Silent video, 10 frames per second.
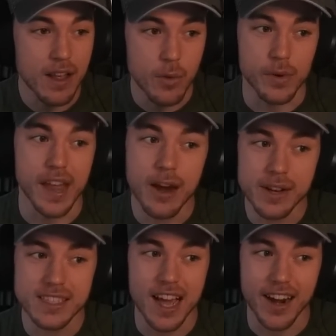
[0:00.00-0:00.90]
Well, now
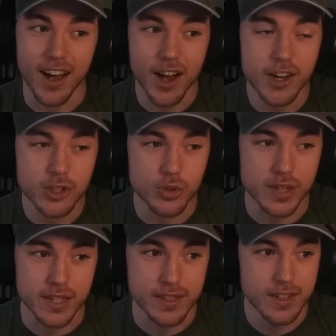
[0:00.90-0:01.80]
he's got
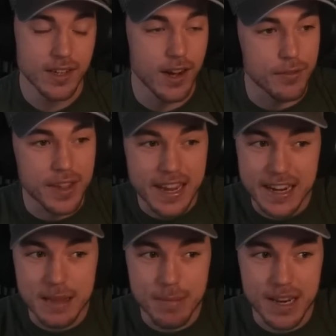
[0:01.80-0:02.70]
100 of the
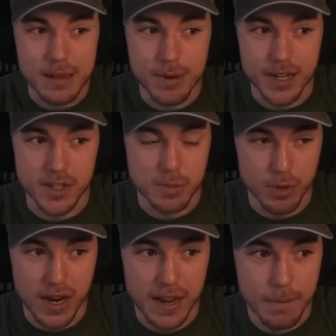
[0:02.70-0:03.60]
itty bitty bug
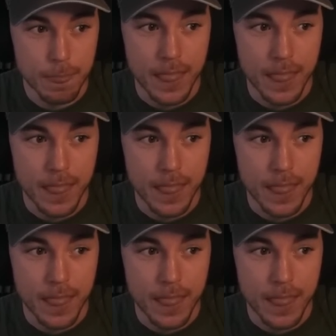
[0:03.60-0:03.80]
spray.